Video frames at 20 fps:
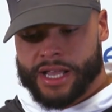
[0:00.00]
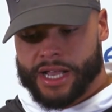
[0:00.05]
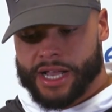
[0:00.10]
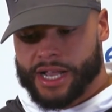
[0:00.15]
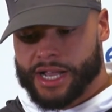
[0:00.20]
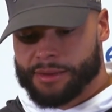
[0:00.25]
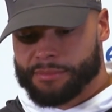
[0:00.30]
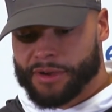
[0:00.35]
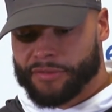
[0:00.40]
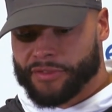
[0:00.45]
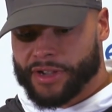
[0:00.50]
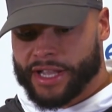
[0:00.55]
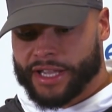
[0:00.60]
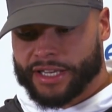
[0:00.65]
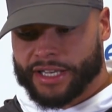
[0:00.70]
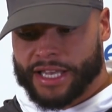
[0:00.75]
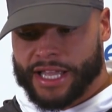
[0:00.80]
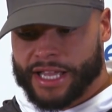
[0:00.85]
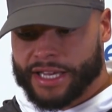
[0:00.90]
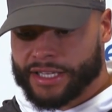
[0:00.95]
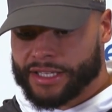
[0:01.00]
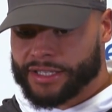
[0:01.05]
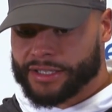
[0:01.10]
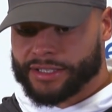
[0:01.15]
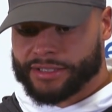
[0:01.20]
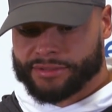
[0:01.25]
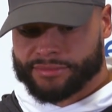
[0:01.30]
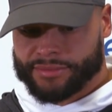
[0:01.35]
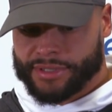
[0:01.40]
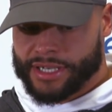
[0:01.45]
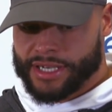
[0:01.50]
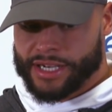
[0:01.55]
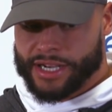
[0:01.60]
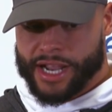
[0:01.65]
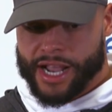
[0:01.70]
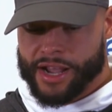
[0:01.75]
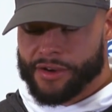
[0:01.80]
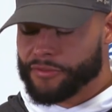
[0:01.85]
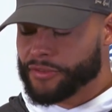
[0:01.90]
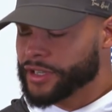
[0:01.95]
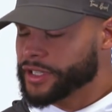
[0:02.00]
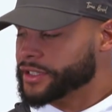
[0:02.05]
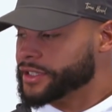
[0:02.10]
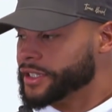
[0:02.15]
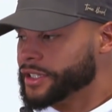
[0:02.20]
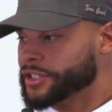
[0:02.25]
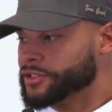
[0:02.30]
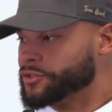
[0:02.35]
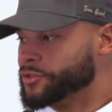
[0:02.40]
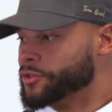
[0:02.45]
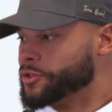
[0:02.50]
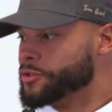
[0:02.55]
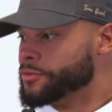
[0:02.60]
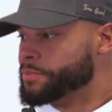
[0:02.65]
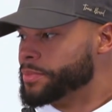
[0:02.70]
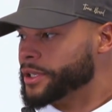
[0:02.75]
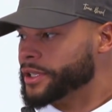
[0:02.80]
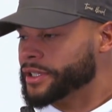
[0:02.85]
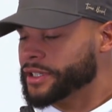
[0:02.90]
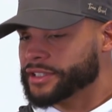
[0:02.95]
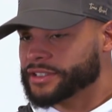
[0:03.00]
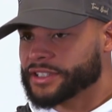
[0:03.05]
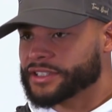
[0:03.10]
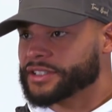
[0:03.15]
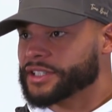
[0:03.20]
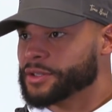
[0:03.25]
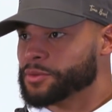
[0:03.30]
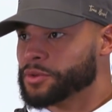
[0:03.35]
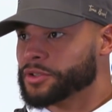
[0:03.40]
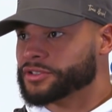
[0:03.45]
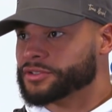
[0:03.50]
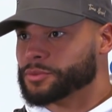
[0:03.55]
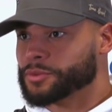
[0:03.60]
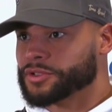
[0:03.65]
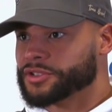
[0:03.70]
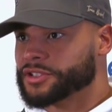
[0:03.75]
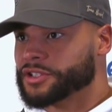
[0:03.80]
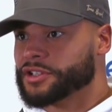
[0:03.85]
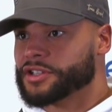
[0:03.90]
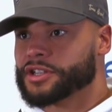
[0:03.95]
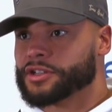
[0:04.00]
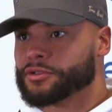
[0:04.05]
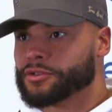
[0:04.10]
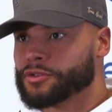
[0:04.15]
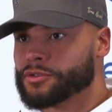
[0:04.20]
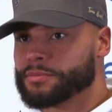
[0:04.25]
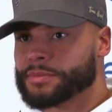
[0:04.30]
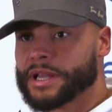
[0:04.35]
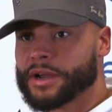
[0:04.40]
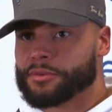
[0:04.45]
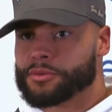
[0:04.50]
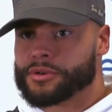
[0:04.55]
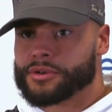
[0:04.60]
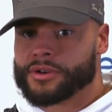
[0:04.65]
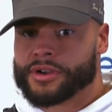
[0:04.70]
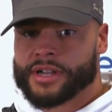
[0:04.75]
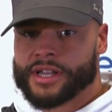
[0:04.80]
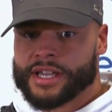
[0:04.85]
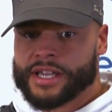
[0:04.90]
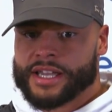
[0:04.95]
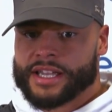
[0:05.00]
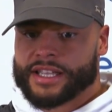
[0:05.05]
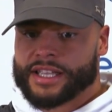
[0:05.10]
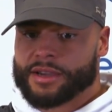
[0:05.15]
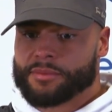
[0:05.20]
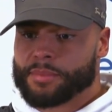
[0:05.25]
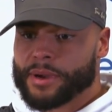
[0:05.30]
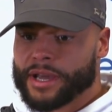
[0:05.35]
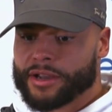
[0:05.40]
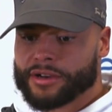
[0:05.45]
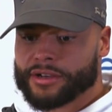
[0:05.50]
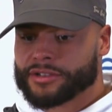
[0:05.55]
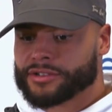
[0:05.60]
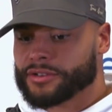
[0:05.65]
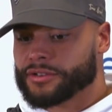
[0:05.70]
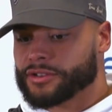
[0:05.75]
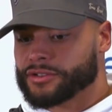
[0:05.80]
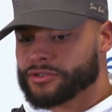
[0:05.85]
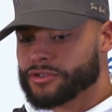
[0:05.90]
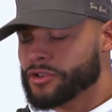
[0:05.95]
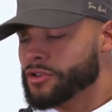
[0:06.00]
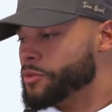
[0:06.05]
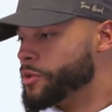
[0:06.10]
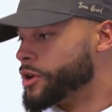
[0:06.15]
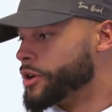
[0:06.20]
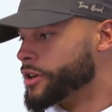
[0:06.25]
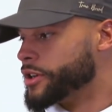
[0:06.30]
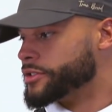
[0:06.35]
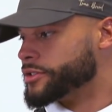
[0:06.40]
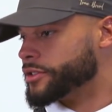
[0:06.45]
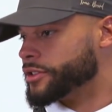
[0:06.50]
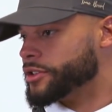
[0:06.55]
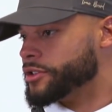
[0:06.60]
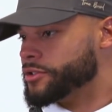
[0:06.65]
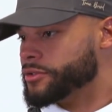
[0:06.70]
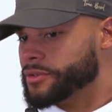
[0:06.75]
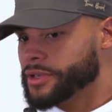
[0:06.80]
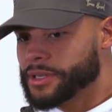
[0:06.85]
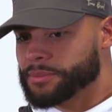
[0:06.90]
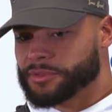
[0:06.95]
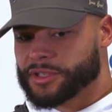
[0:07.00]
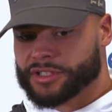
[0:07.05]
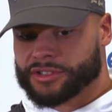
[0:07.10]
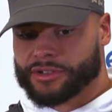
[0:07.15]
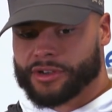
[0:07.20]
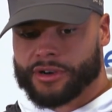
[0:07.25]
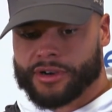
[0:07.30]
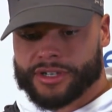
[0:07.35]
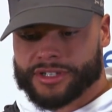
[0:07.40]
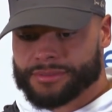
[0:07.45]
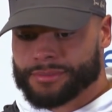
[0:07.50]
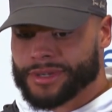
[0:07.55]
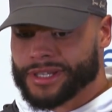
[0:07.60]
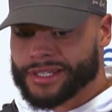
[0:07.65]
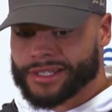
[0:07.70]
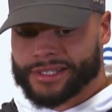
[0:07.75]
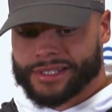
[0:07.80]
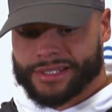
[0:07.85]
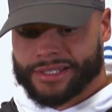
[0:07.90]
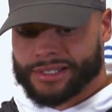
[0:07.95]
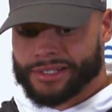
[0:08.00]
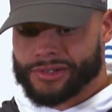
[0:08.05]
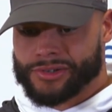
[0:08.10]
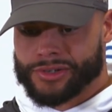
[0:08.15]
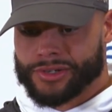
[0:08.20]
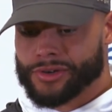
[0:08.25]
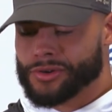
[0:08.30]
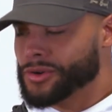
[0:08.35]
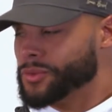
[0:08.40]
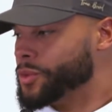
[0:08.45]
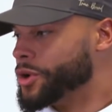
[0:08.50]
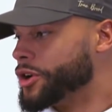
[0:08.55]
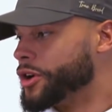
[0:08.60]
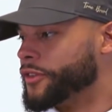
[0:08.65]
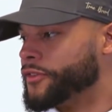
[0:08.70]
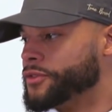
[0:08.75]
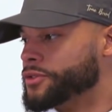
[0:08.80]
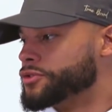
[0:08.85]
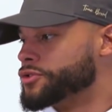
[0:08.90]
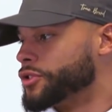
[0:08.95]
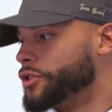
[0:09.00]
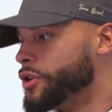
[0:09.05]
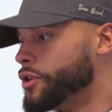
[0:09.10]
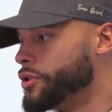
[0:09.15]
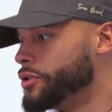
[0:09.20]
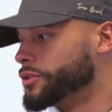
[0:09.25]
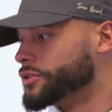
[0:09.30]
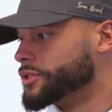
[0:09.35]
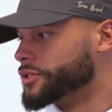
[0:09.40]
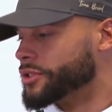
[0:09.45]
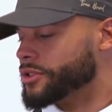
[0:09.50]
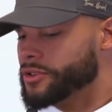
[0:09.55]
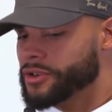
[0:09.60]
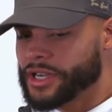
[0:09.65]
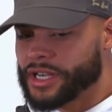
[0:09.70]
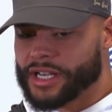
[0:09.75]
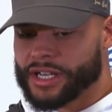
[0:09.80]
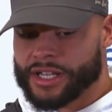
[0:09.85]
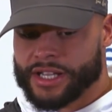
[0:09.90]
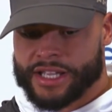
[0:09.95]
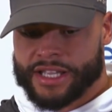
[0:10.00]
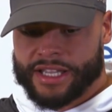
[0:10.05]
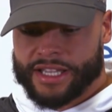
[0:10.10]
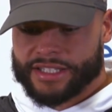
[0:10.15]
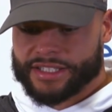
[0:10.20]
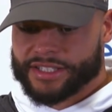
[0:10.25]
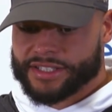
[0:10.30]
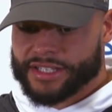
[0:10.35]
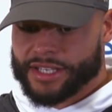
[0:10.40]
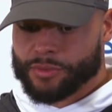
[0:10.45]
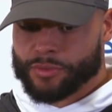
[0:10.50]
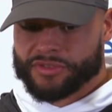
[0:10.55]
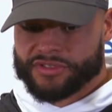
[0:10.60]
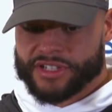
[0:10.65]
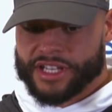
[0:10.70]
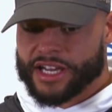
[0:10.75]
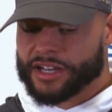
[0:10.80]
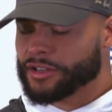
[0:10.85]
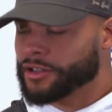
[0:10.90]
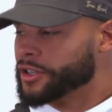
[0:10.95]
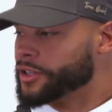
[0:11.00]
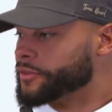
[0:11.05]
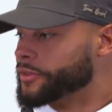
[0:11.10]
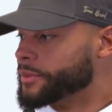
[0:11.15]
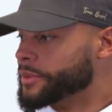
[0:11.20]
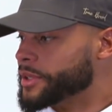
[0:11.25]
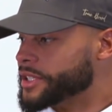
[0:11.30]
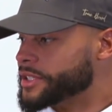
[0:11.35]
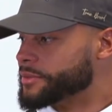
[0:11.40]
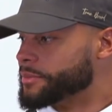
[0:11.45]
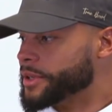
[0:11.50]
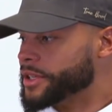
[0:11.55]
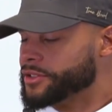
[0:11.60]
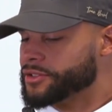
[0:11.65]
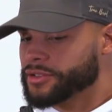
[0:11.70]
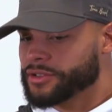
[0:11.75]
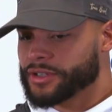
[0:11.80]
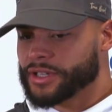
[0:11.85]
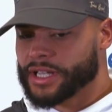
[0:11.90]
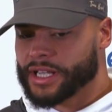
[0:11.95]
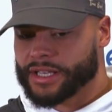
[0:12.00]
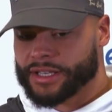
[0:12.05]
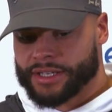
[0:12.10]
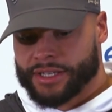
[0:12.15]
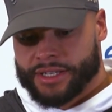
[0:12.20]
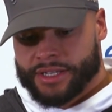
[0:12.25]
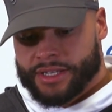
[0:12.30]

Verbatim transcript: I've got a lot of confidence in this group, and as I said, we're a resilient group that will get better. So there's no worries or no discouragement on what our future holds. So, as I said, we just got to learn from this and make sure that.